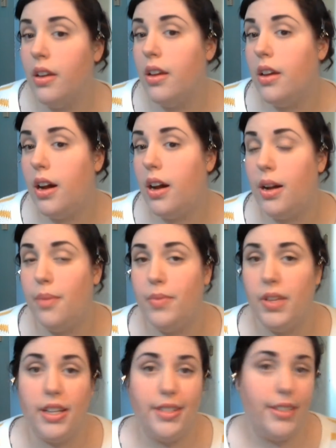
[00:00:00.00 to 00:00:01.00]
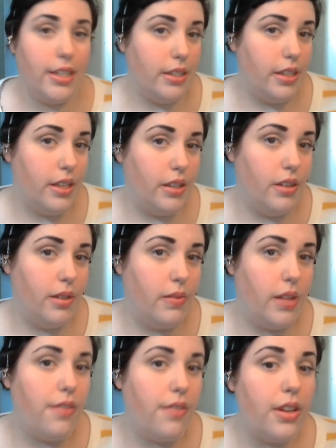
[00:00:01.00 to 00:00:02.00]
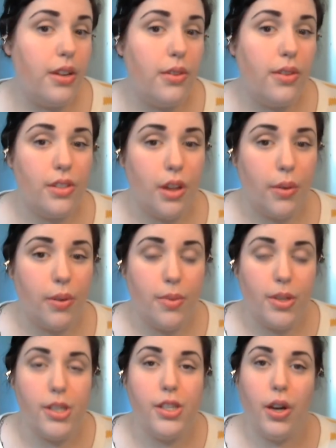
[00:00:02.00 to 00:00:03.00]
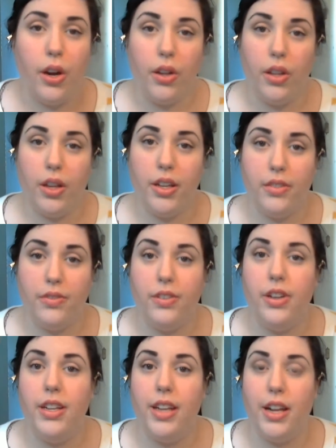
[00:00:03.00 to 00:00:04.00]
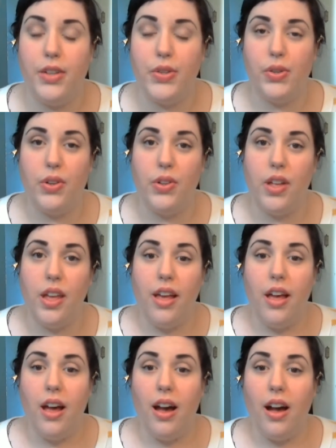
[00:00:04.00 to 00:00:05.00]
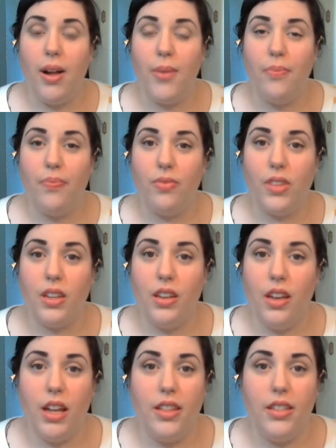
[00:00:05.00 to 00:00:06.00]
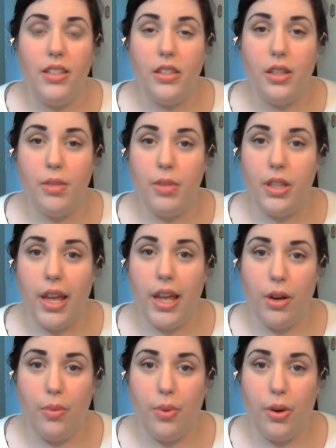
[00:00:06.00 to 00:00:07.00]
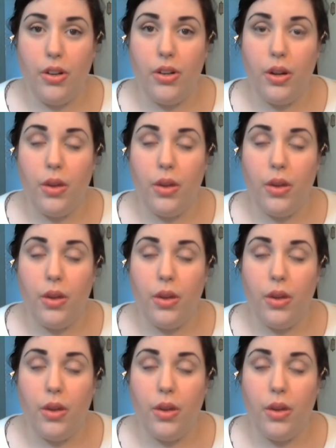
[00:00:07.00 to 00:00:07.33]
Like I said in that video, there's not really much to her look. It's very natural. And this is going to be the hair part.